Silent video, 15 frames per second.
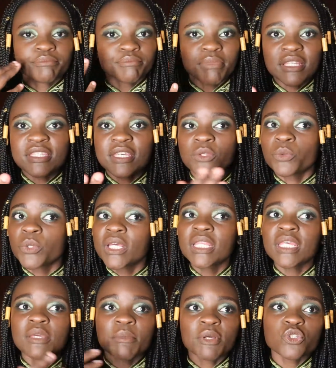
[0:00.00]
pattern quickly
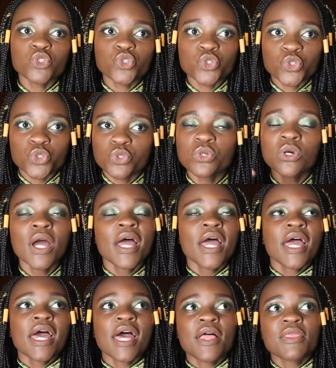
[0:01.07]
emailed to you,
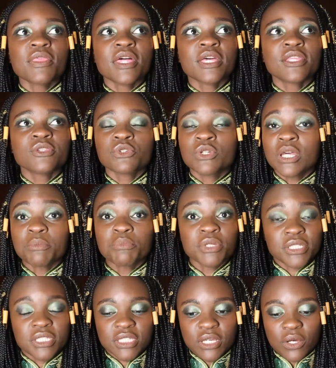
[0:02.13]
and then you can
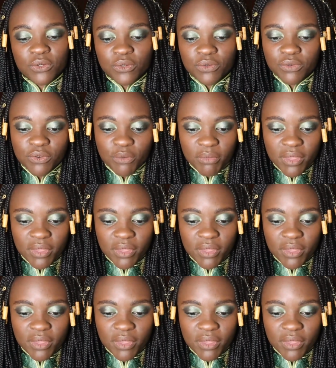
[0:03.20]
print it out from